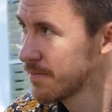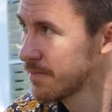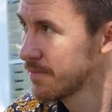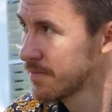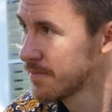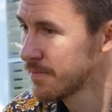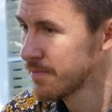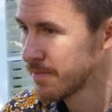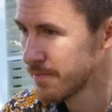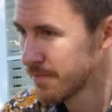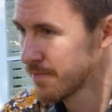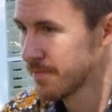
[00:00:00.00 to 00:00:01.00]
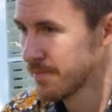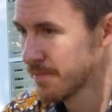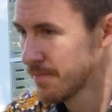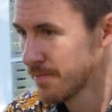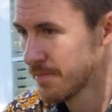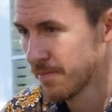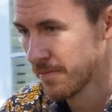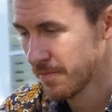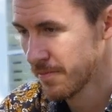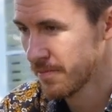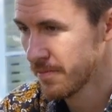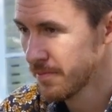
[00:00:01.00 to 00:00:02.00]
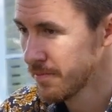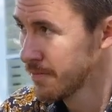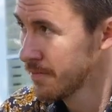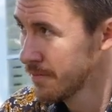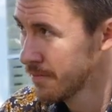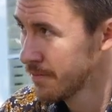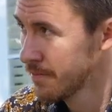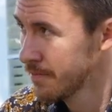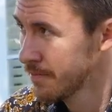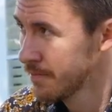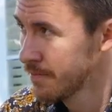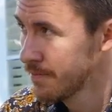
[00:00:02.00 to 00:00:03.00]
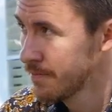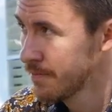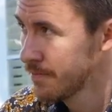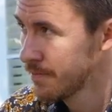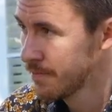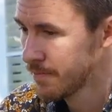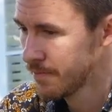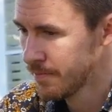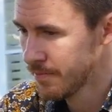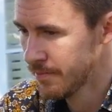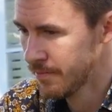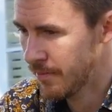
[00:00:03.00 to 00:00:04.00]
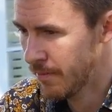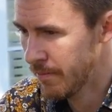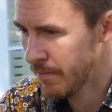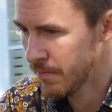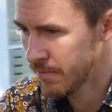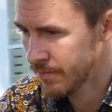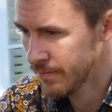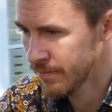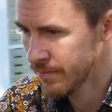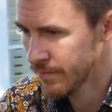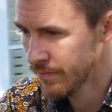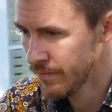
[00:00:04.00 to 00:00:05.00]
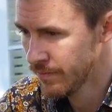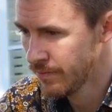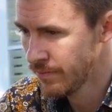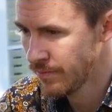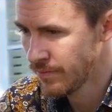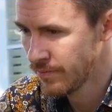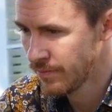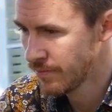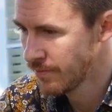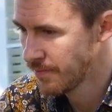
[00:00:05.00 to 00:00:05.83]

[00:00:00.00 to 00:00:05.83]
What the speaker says: (not speaking)